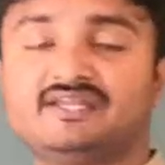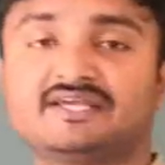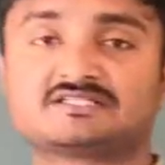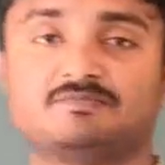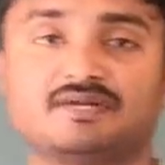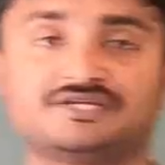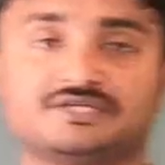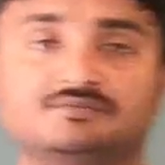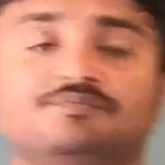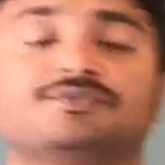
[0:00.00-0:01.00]
an
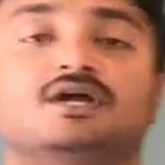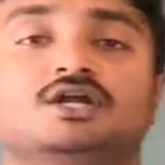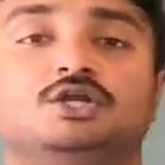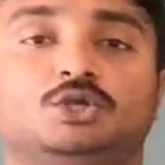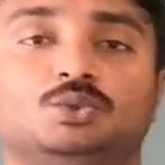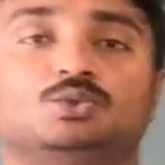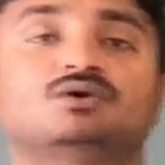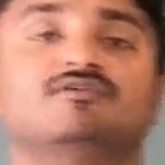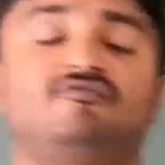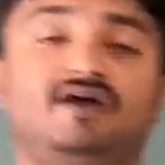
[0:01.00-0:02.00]
expression to
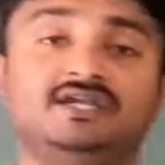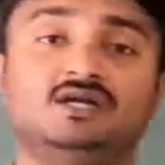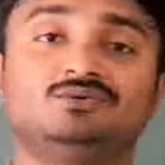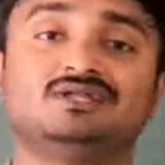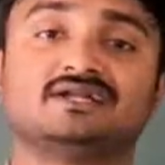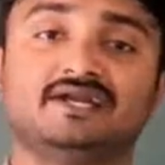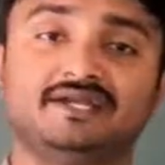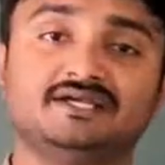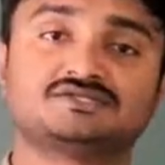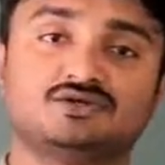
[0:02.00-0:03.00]
find out the
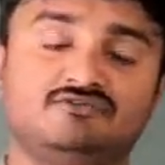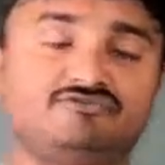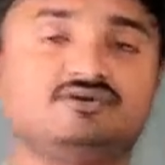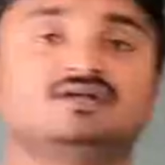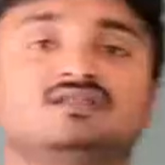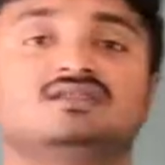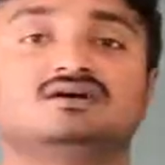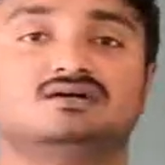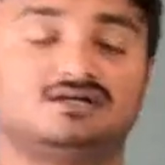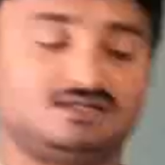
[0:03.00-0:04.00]
radius of the